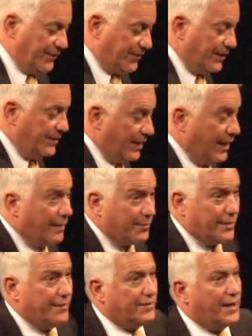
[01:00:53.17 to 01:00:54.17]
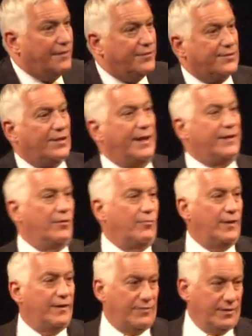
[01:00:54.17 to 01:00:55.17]
He said, yeah, I believe life is like a
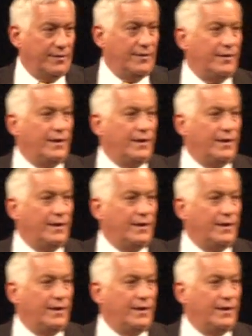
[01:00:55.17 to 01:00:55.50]
river,